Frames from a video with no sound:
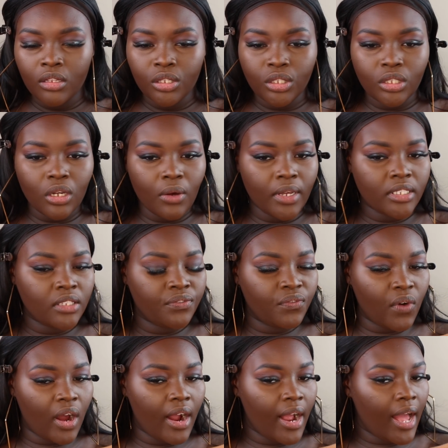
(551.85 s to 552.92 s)
So as
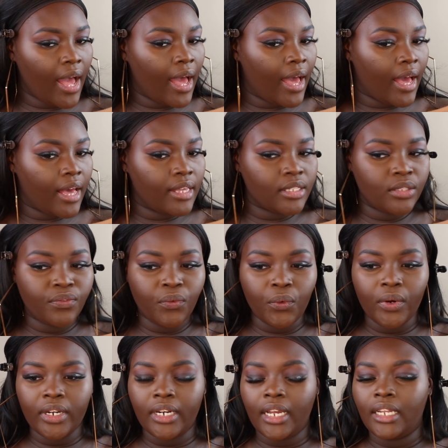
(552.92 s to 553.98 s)
far as
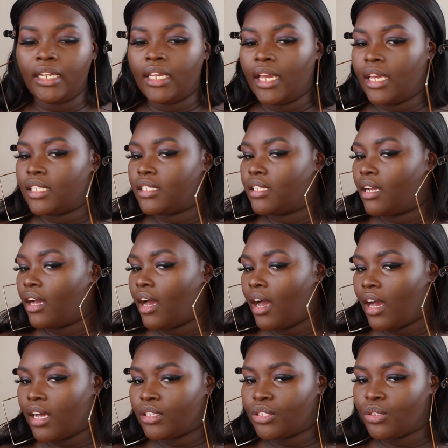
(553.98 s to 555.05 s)
498 to
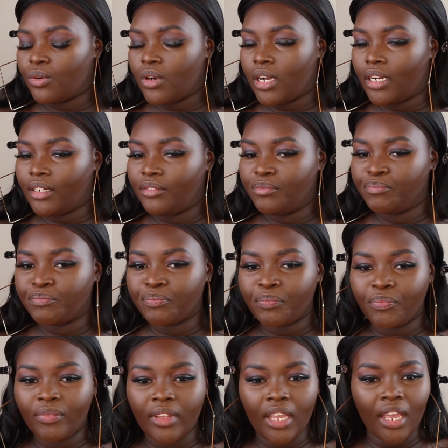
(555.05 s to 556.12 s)
contour,
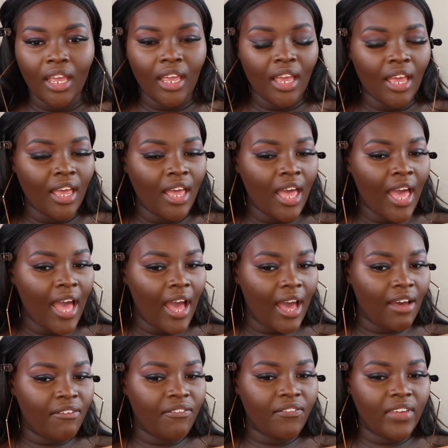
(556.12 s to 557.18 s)

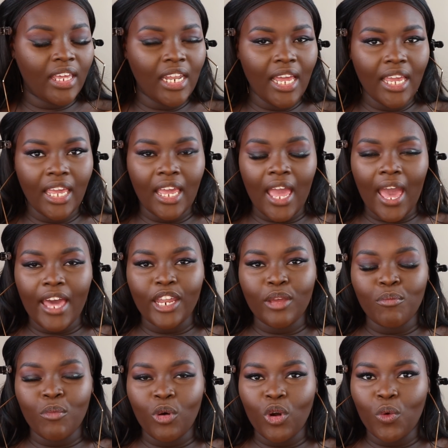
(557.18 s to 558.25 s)
I feel like it
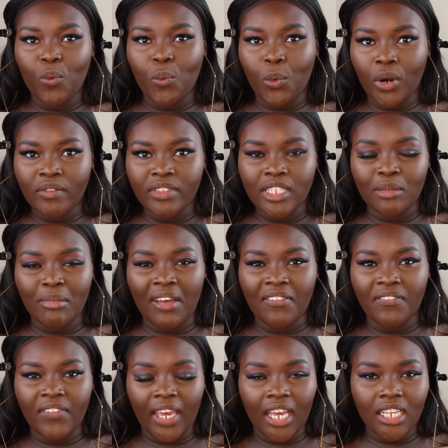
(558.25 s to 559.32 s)
added more warmth to my
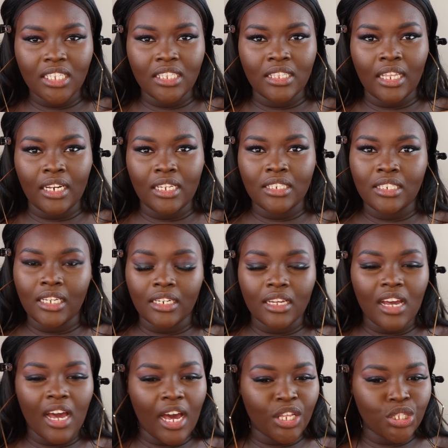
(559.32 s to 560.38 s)
face than it
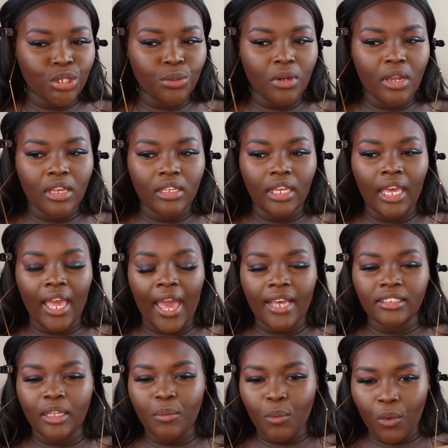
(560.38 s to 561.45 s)
did contour. It
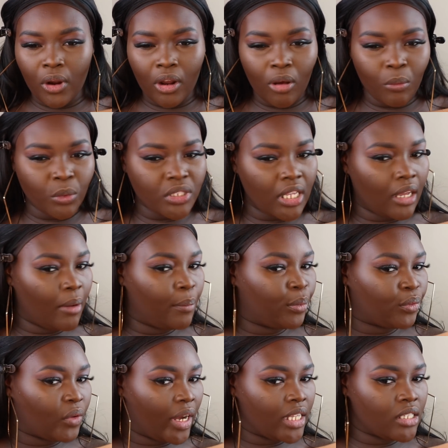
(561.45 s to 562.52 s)
acted more almost like a
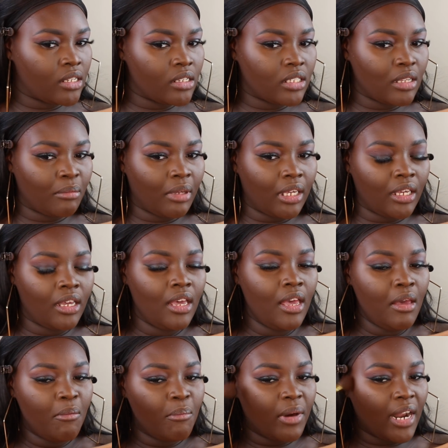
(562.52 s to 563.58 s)
bronzer to me,
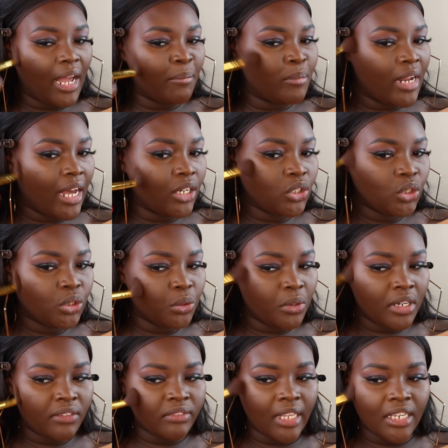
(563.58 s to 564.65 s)
but I'm not
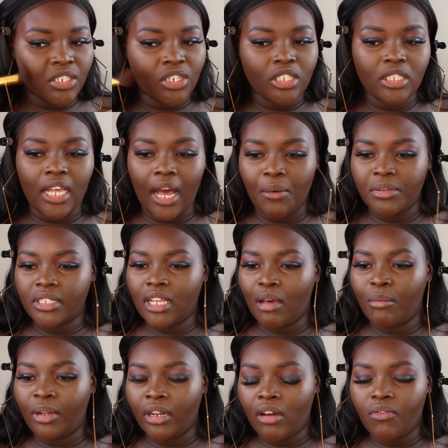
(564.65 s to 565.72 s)
sure if that's just how it's
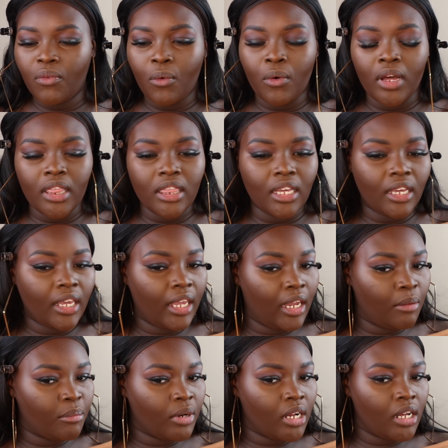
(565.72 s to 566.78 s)
coming off on the
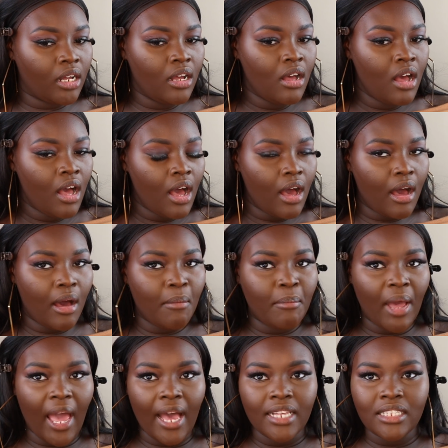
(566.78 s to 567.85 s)
camera.
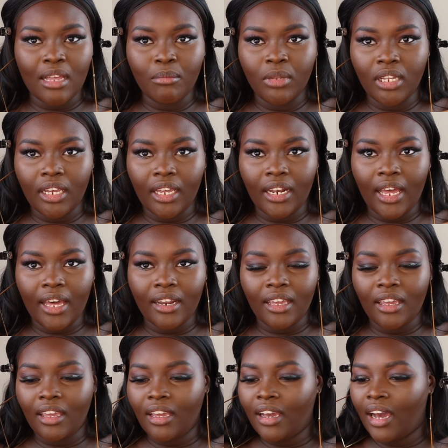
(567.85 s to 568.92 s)
But as I'm looking at
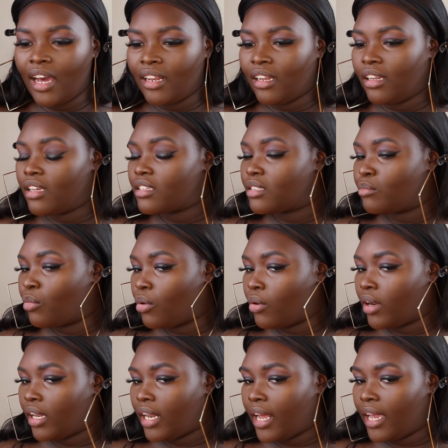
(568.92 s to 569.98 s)
it, it kind of looks
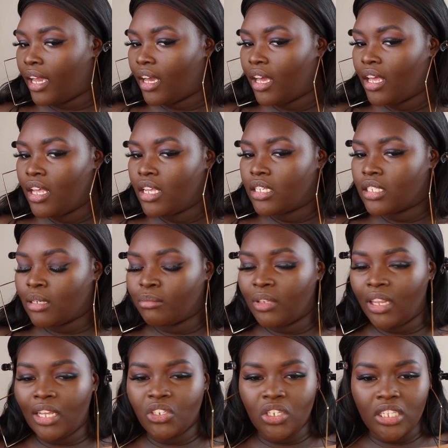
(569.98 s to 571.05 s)
more like
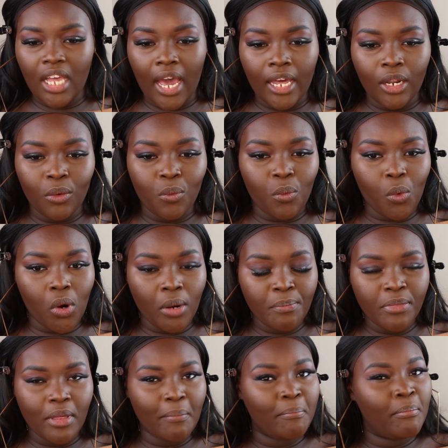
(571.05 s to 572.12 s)
something that just added
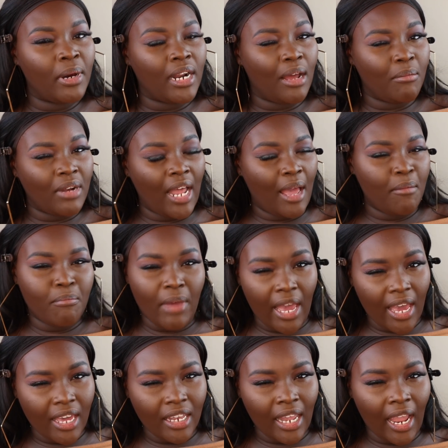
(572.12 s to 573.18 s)
warmth, but I'm not
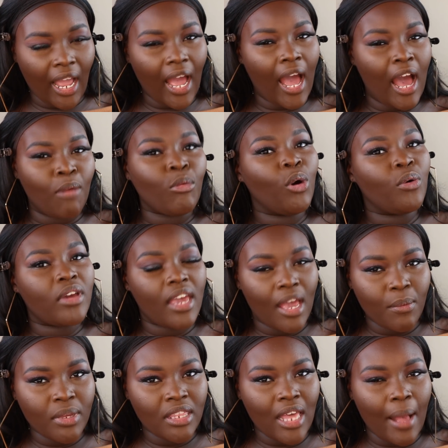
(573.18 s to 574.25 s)
mad. Like, I'm
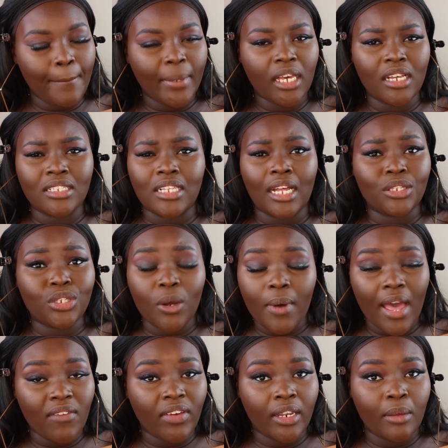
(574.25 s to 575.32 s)
okay with that because I don't
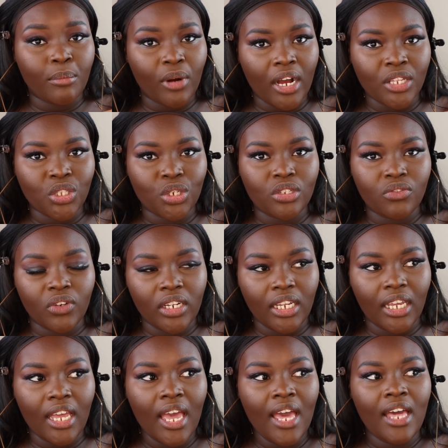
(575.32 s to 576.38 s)
have any bronzers
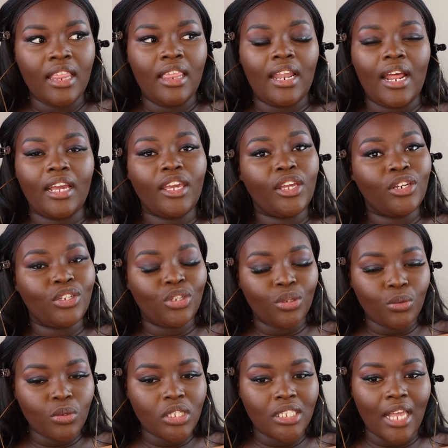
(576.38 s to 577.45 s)
really that I can
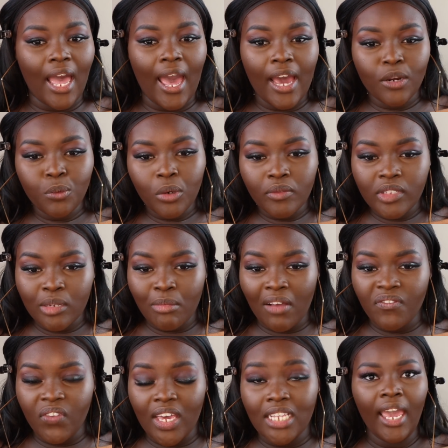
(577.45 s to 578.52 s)
use to add warmth to my
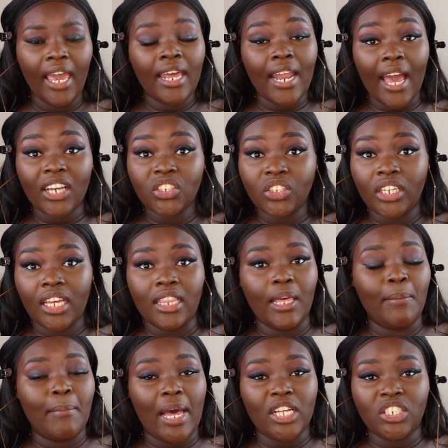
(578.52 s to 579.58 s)
face. And actually in
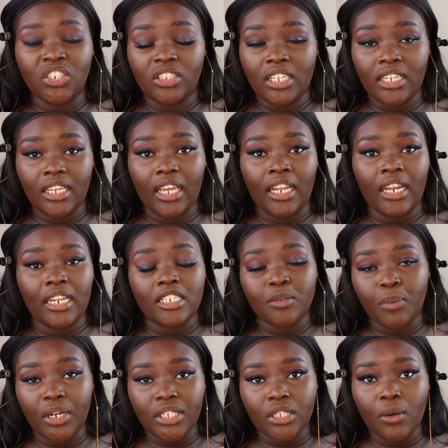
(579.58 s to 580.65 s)
their Match Stick in
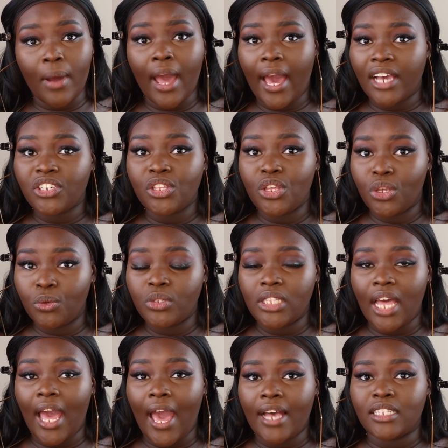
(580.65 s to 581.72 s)
Espresso, I actually use
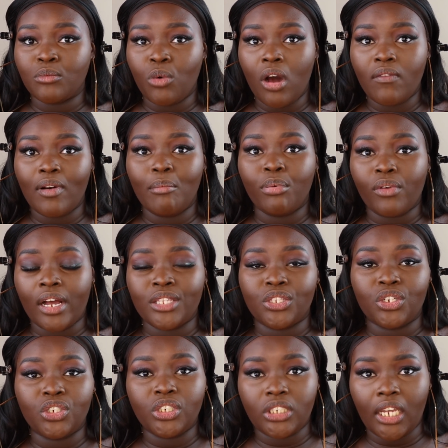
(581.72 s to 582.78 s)
that as more of a
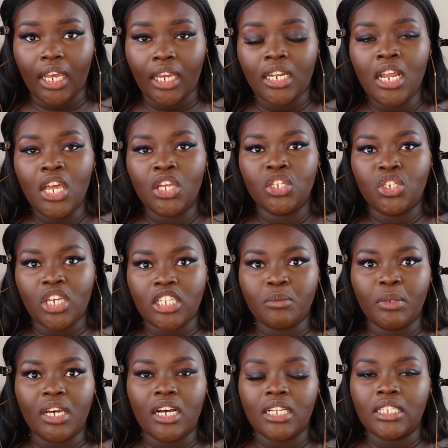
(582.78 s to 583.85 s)
bronzer shade just
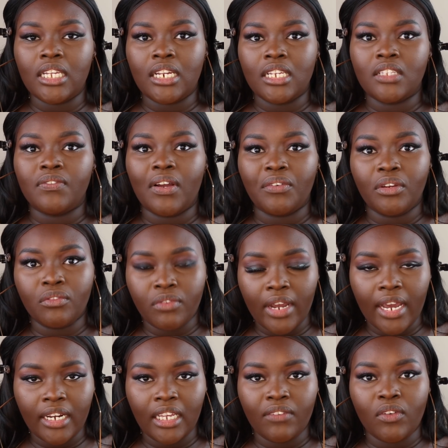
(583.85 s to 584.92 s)
because it is very
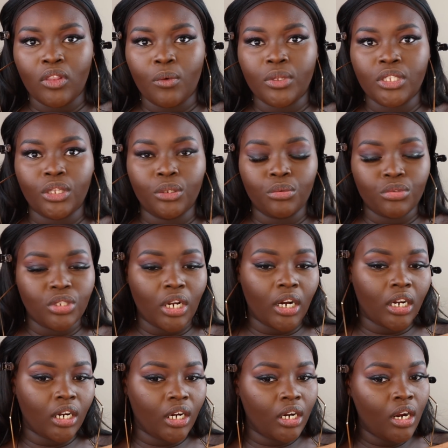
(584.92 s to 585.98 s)
red, even though it's a little
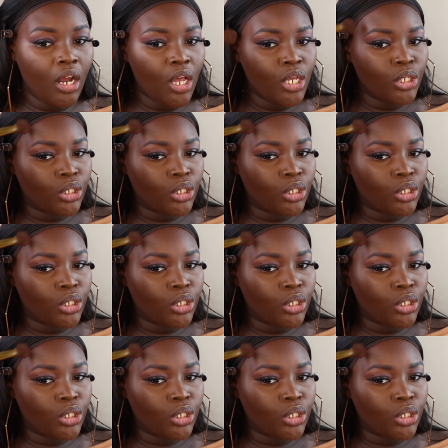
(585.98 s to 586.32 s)
darker.